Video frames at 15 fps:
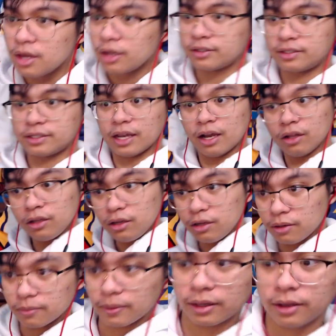Tell
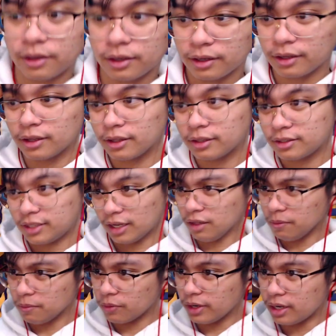him. Tell
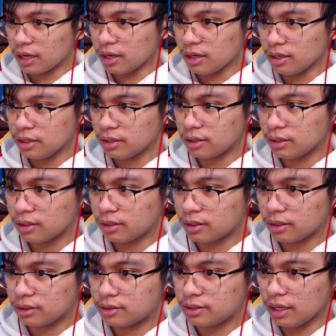him, Rika.
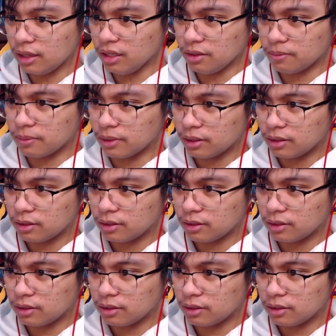Tell him.